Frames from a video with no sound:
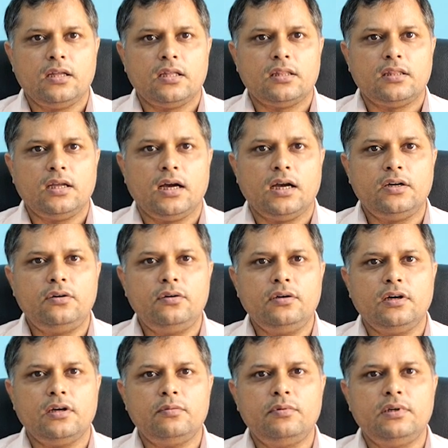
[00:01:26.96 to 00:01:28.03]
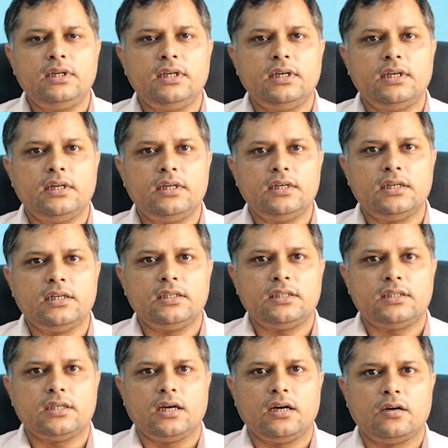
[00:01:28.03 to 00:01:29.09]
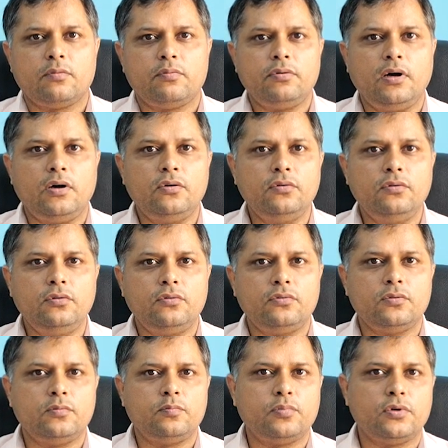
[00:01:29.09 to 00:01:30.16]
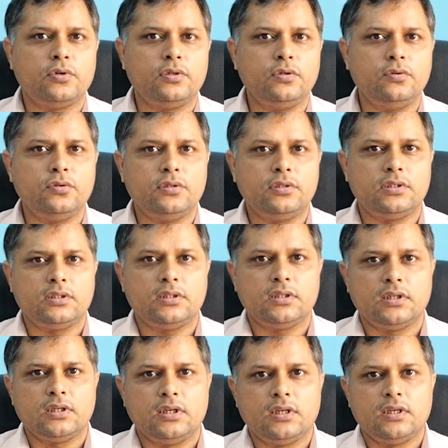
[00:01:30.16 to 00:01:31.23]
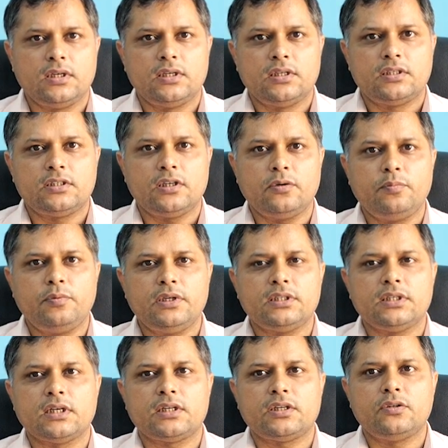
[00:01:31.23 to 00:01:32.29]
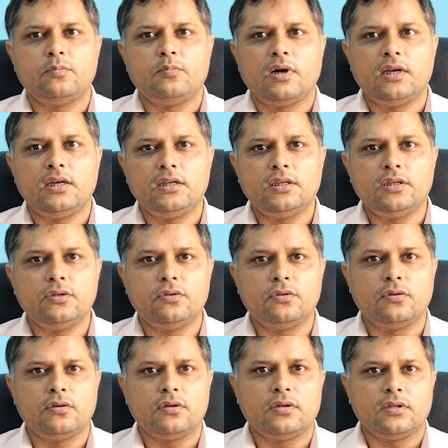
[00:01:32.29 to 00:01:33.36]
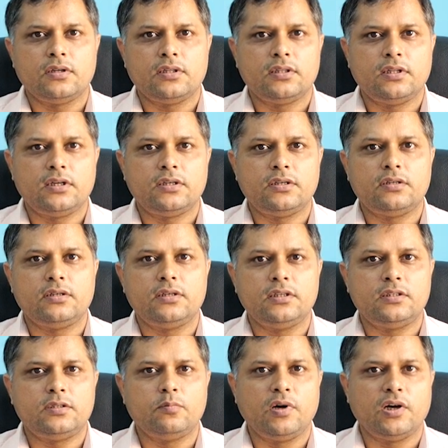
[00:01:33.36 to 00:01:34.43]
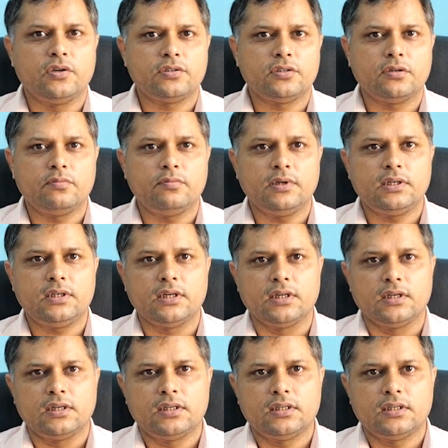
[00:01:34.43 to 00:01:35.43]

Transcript: The hydrocarbon degraders are found to produce surface active molecule that is biosurfactant.